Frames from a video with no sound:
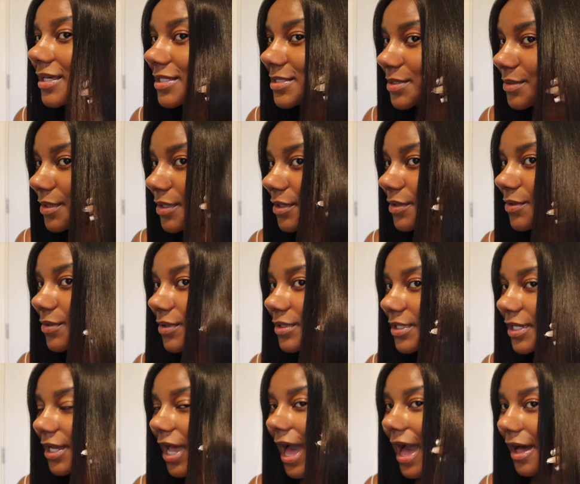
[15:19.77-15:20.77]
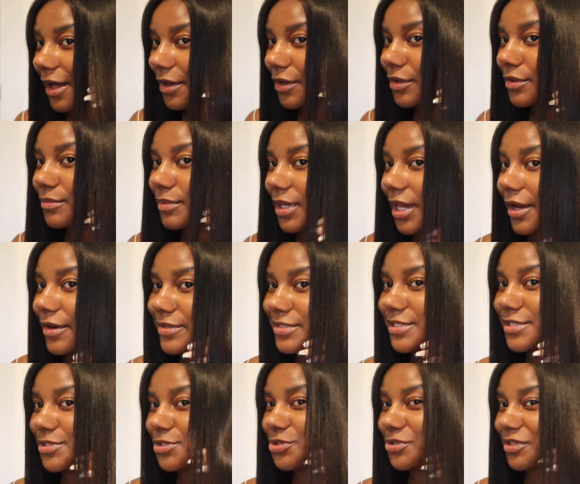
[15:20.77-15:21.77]
is what you call at-home
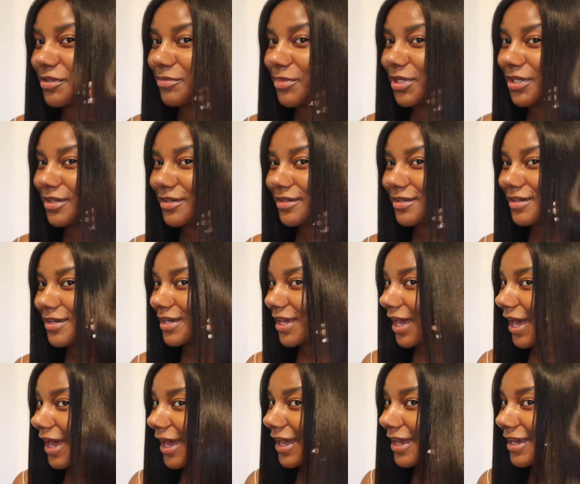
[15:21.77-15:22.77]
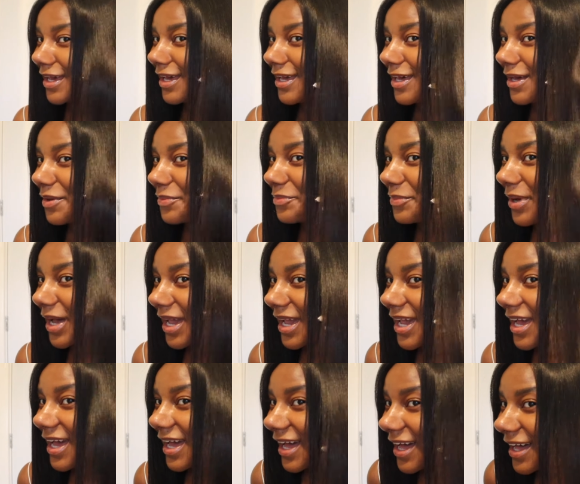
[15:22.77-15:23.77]
keratin treatment, okay? My
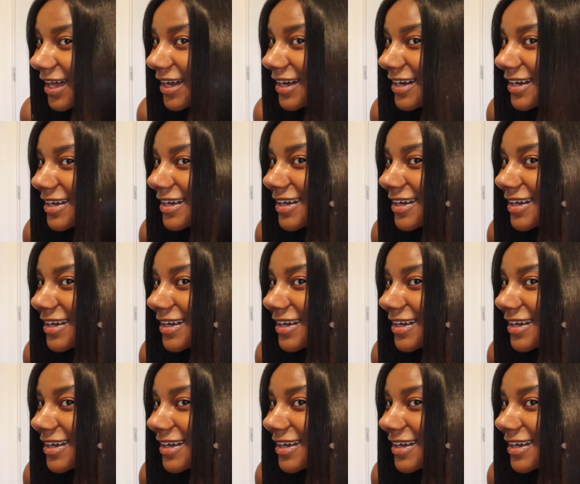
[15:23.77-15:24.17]
hair